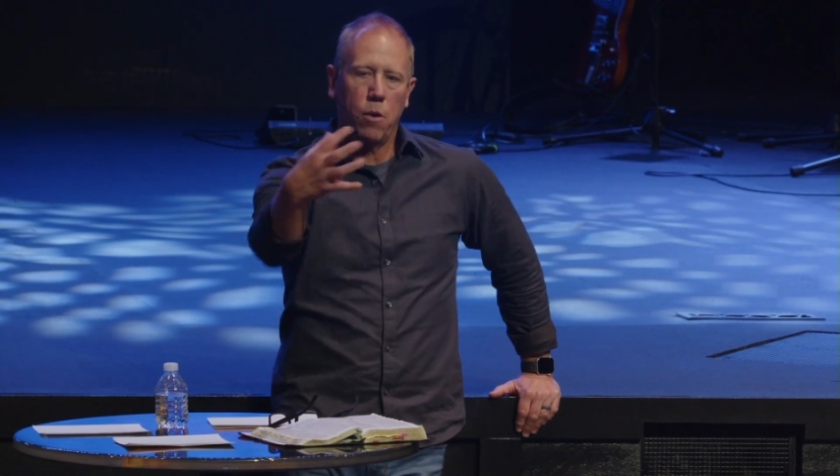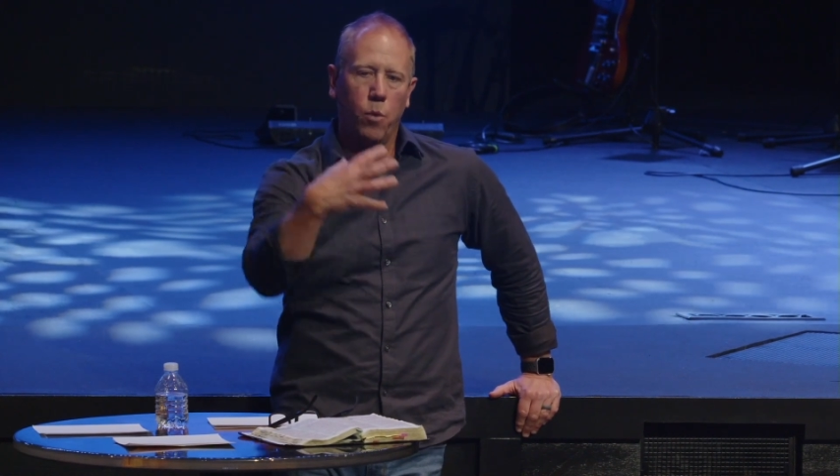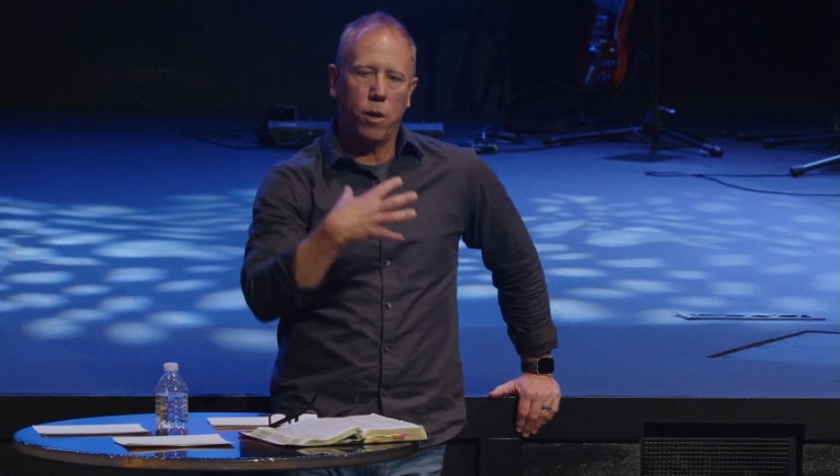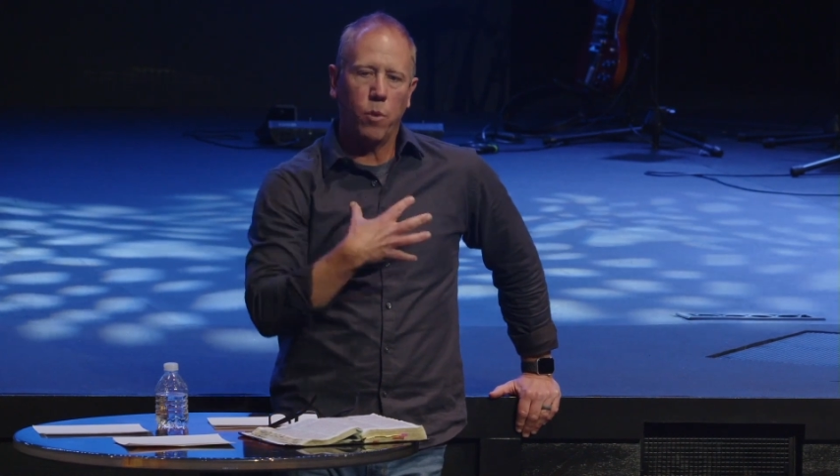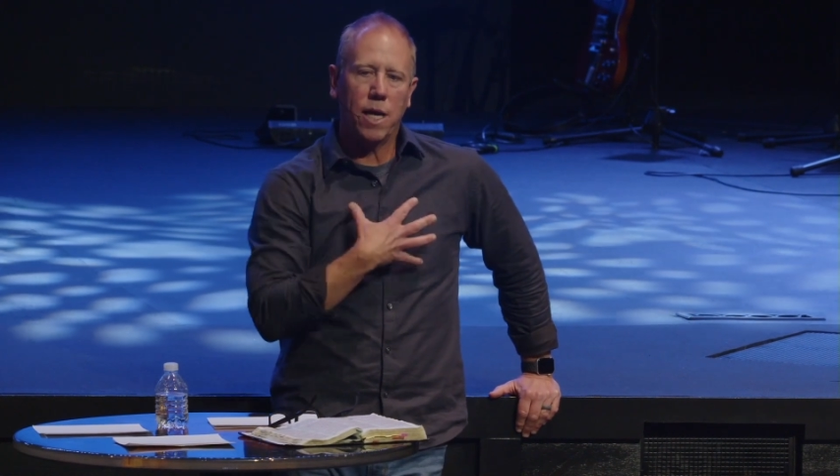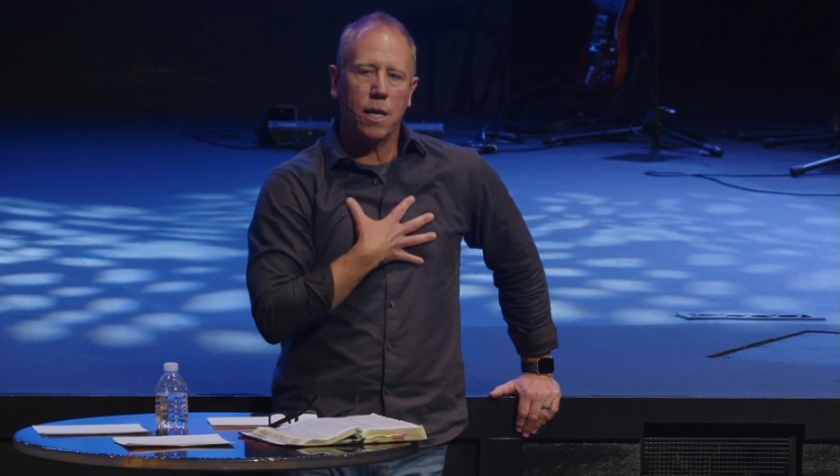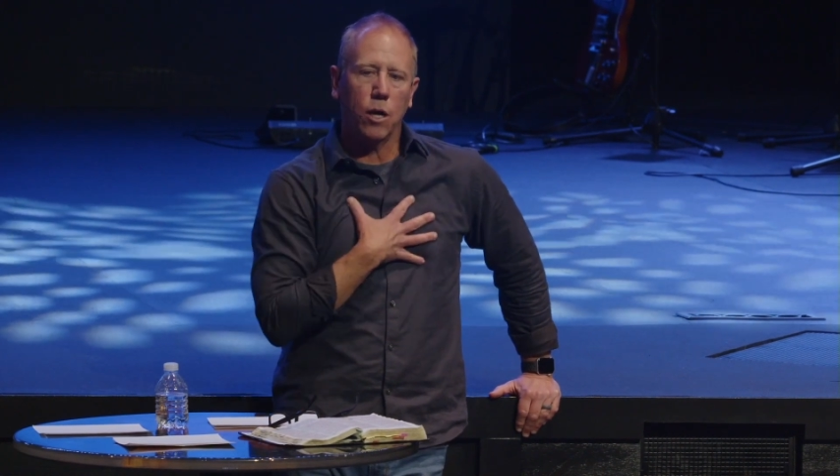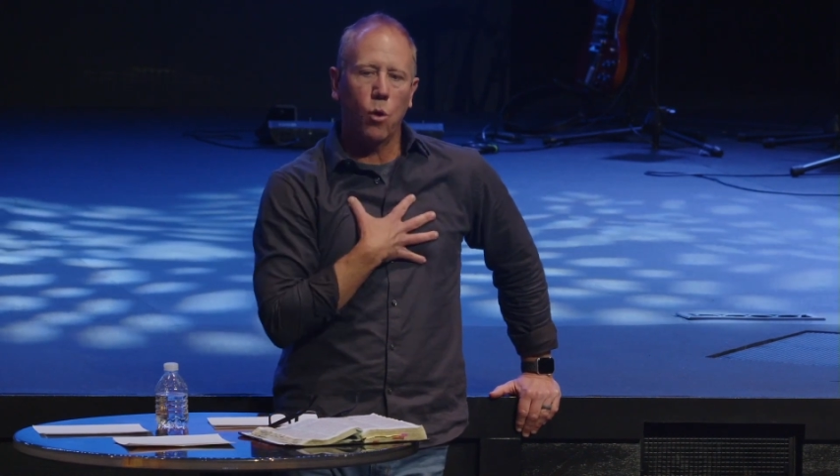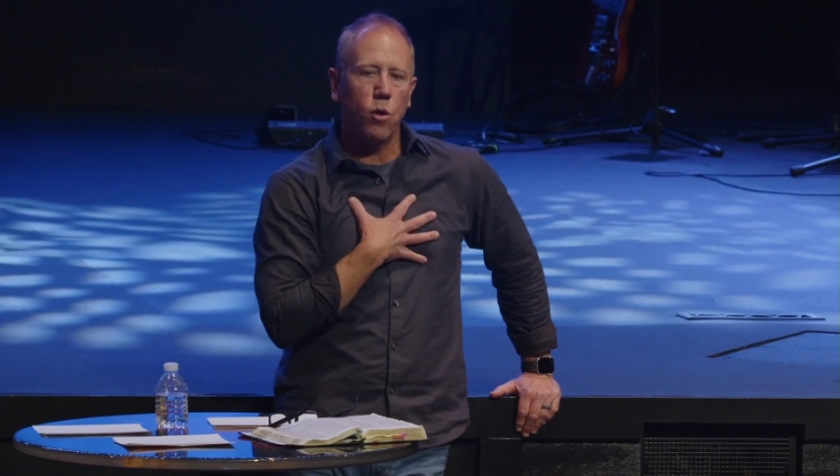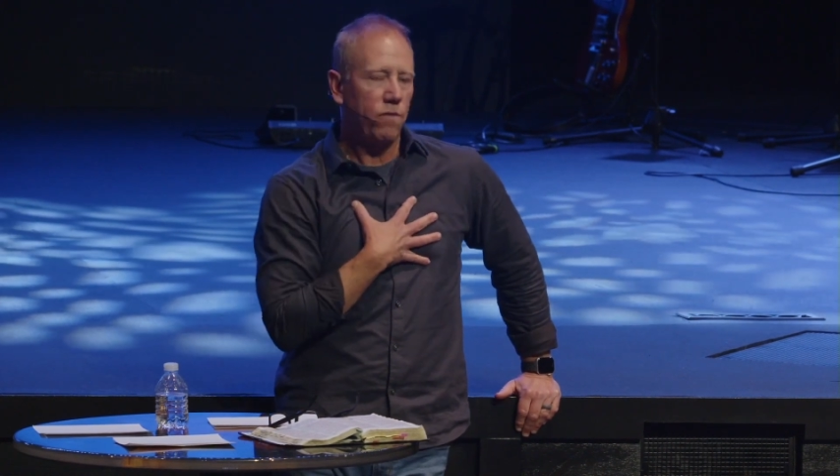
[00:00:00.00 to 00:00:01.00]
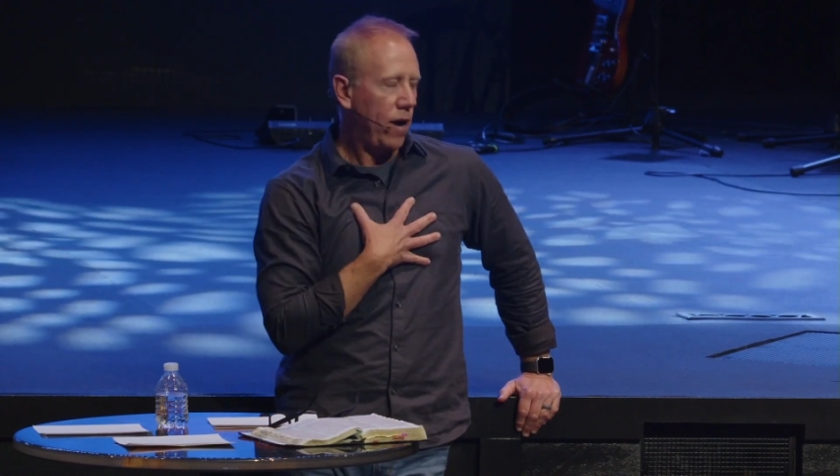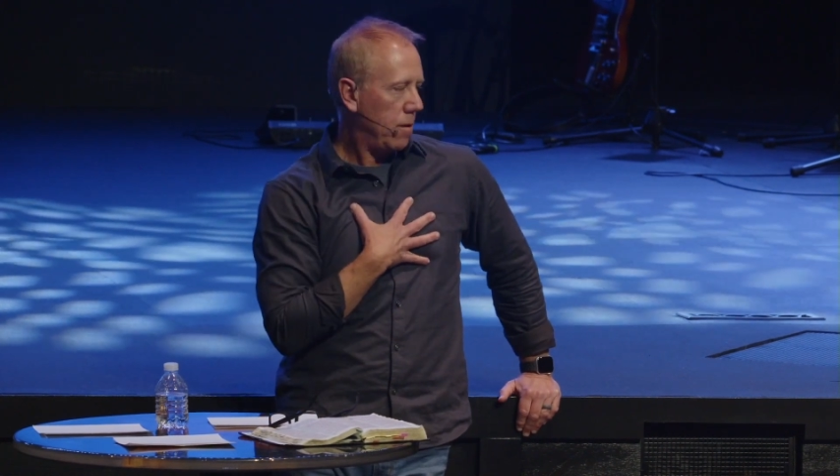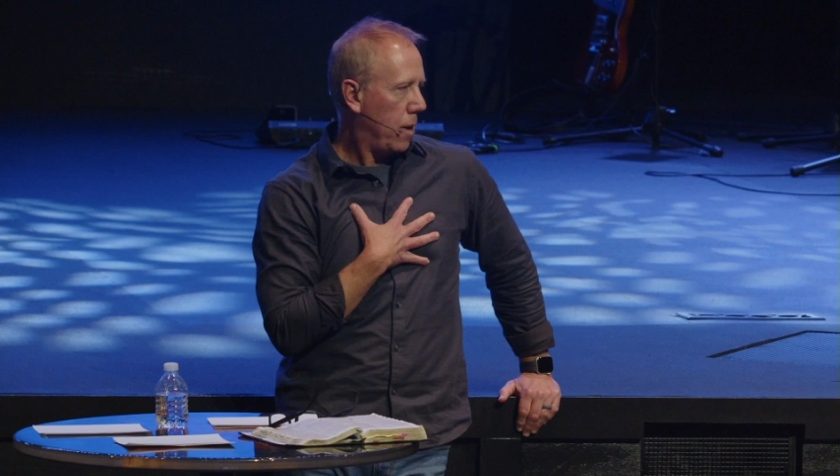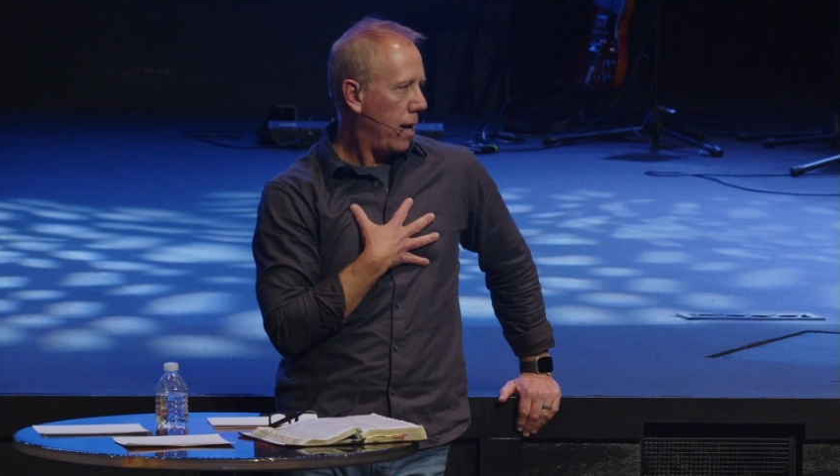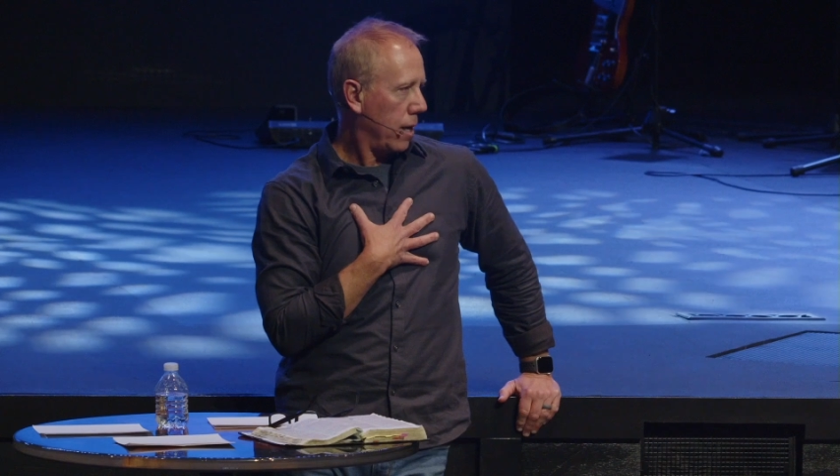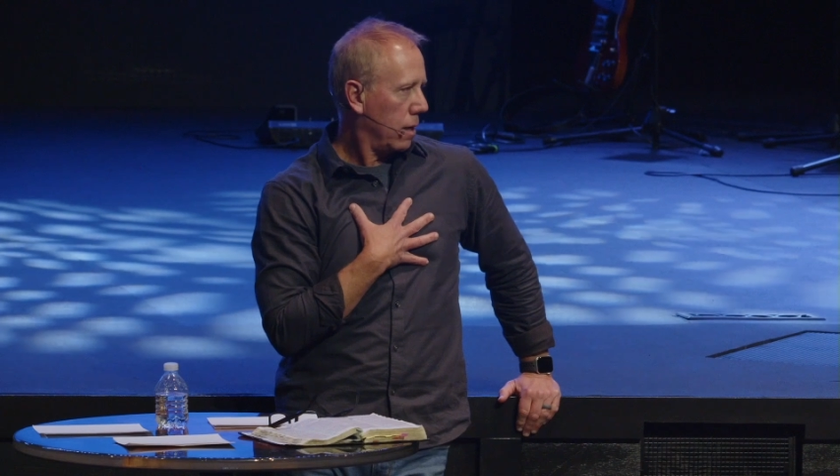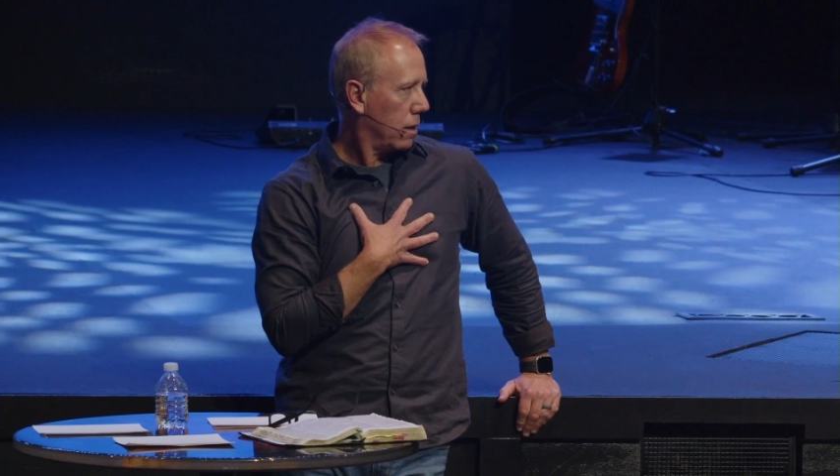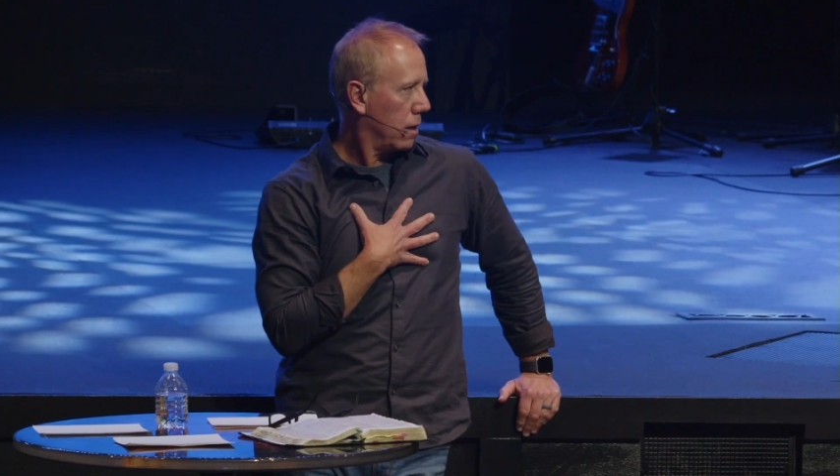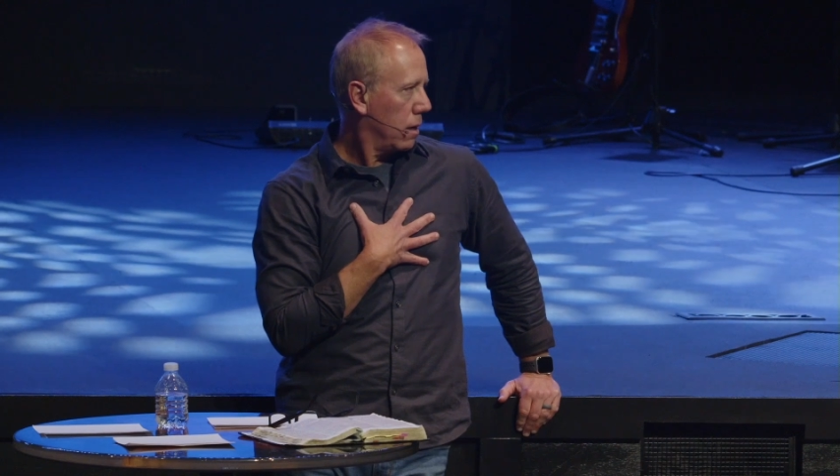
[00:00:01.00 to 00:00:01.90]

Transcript: we, we get a glorified body.